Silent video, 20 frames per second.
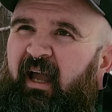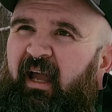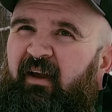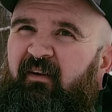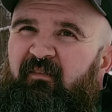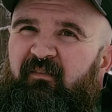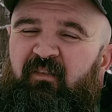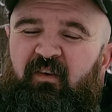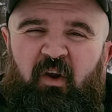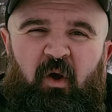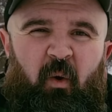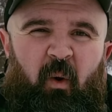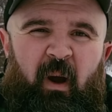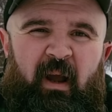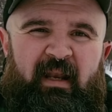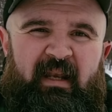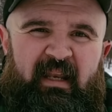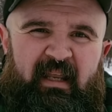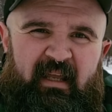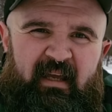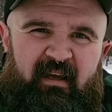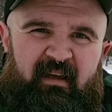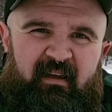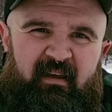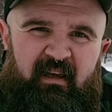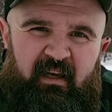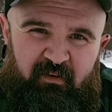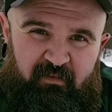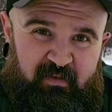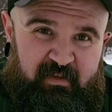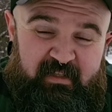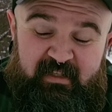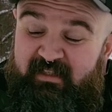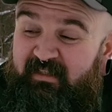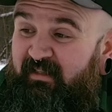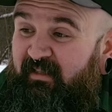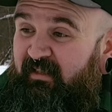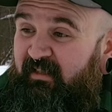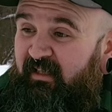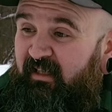have no idea if this
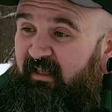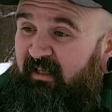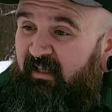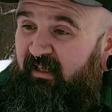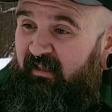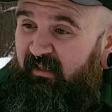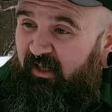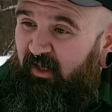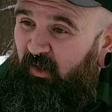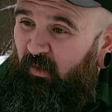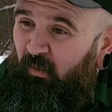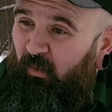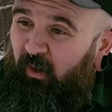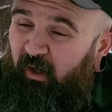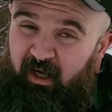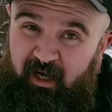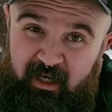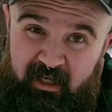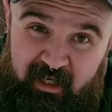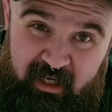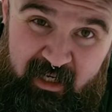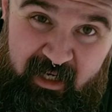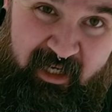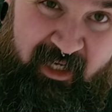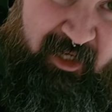is gonna work,